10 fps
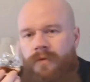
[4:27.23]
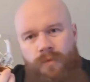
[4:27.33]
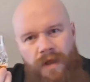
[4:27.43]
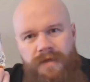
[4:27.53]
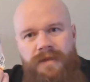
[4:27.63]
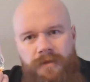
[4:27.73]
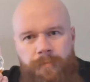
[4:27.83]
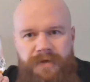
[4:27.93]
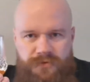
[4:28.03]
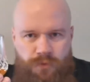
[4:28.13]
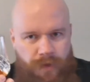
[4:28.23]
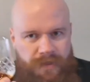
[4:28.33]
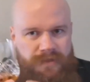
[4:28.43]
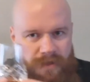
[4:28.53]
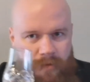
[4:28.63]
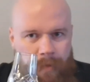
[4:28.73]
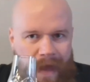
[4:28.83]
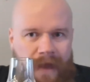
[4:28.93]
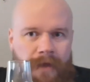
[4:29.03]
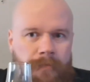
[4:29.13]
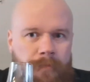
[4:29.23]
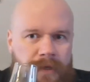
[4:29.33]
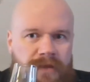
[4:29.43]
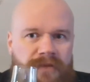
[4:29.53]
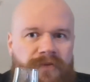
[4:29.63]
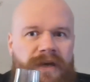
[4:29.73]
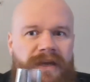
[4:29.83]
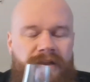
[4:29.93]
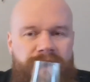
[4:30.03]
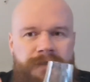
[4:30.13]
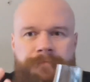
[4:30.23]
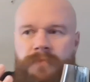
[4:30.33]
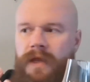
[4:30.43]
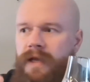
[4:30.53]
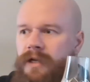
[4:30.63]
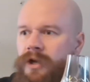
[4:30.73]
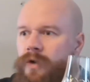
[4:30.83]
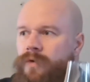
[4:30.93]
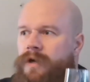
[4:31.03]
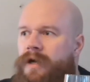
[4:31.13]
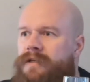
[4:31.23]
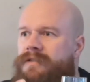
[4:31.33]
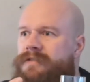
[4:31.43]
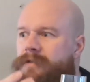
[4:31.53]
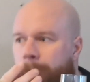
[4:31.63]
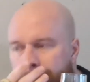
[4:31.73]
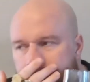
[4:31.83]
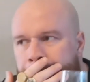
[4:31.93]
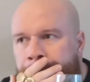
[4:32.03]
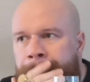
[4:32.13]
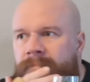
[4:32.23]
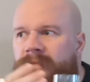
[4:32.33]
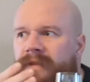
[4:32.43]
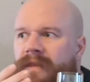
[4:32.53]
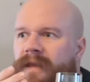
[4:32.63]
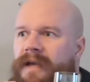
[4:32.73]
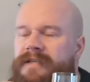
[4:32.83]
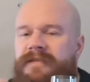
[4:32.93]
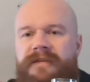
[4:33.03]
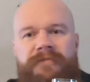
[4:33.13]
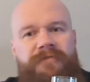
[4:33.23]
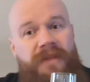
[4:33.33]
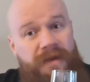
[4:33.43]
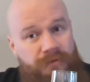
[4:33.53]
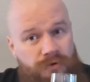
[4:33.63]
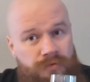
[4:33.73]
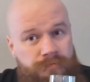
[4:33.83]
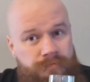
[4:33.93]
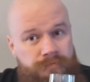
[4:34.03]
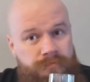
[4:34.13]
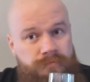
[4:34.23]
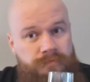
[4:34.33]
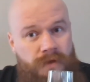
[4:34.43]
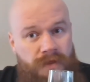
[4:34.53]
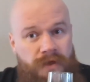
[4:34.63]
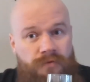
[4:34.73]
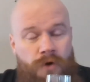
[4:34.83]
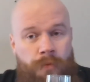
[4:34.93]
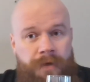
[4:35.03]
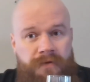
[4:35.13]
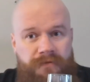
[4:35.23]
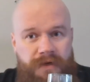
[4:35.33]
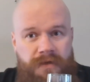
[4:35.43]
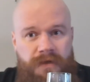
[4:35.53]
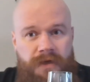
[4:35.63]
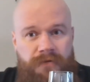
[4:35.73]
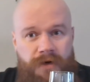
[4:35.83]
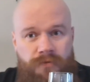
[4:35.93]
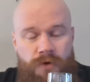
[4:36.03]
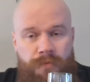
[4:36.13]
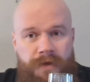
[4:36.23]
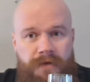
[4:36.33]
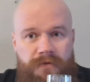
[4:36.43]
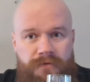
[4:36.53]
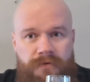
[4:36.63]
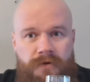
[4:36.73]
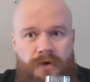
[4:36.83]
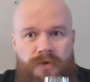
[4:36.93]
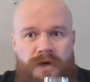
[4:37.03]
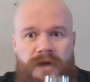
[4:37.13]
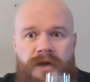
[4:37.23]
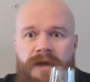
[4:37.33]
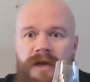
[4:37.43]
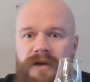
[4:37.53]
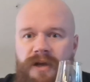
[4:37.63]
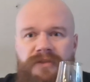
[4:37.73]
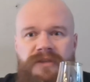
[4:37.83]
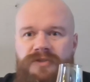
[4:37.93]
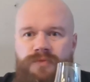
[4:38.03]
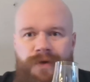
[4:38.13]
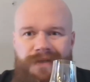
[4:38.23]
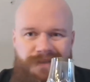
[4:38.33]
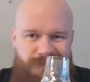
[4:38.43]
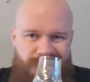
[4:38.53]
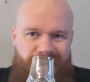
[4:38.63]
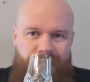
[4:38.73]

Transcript: Well, a little bit of sweetness in the back, but the vanilla and coconut is the flavor, the aroma, vanilla and aroma, coconut, not the sweetness.